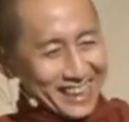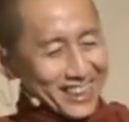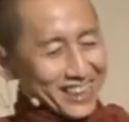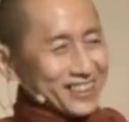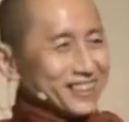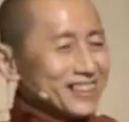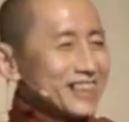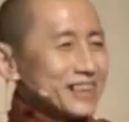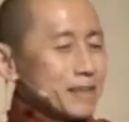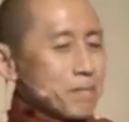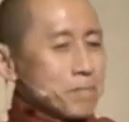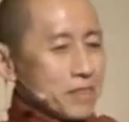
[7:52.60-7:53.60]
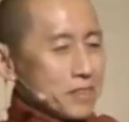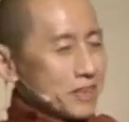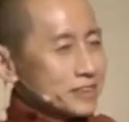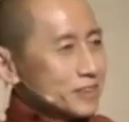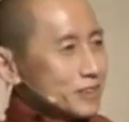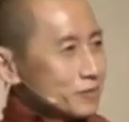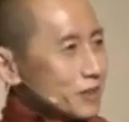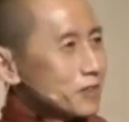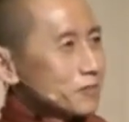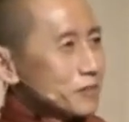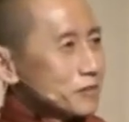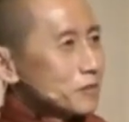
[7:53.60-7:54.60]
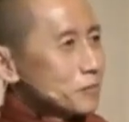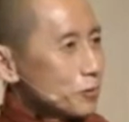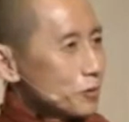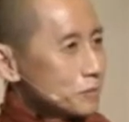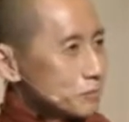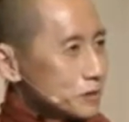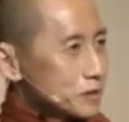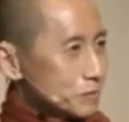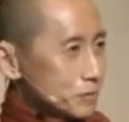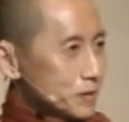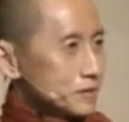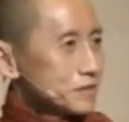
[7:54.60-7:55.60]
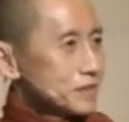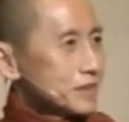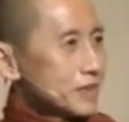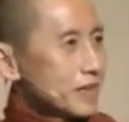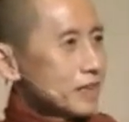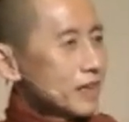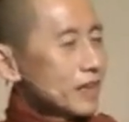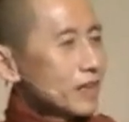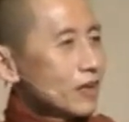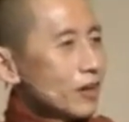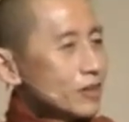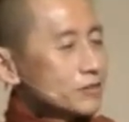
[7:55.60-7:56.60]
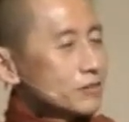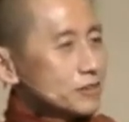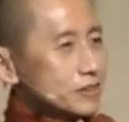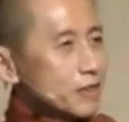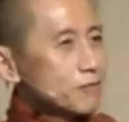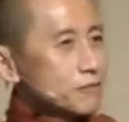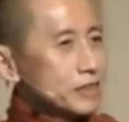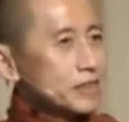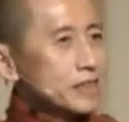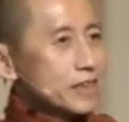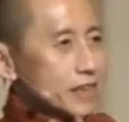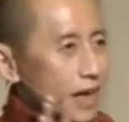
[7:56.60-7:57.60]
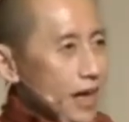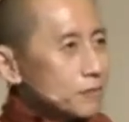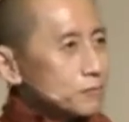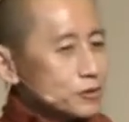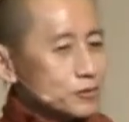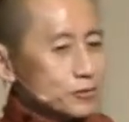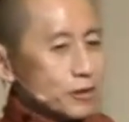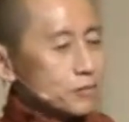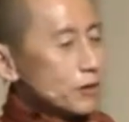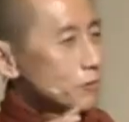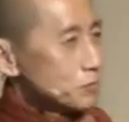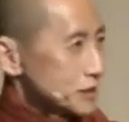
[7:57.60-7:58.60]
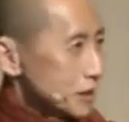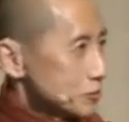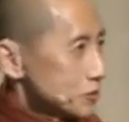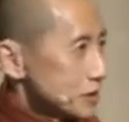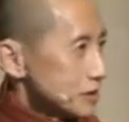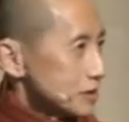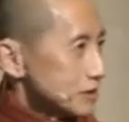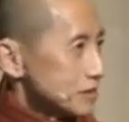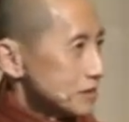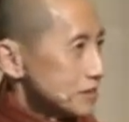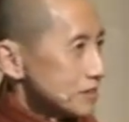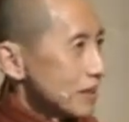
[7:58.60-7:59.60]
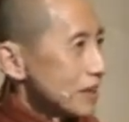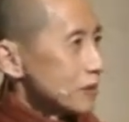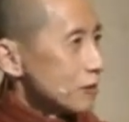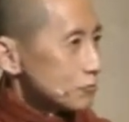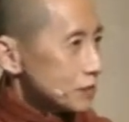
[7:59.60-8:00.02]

So this is a very, very important principle. A lot of our suffering comes from our perceptions and